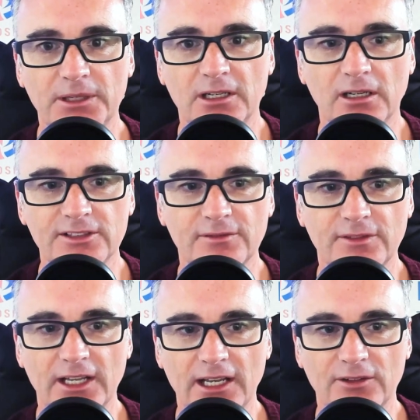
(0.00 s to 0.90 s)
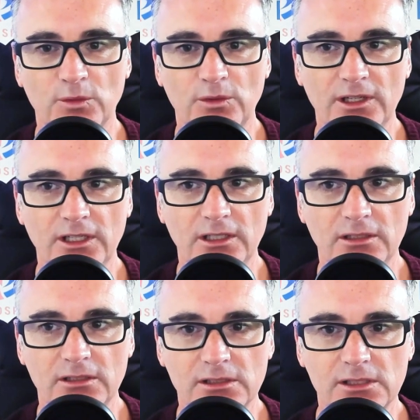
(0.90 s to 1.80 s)
because of that, we
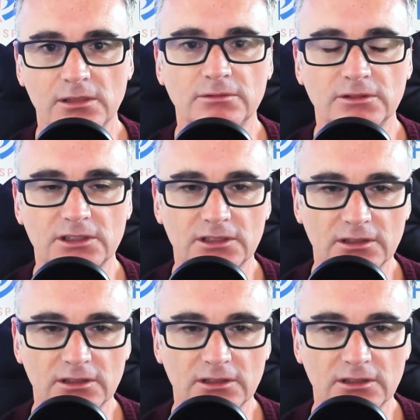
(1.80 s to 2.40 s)
don't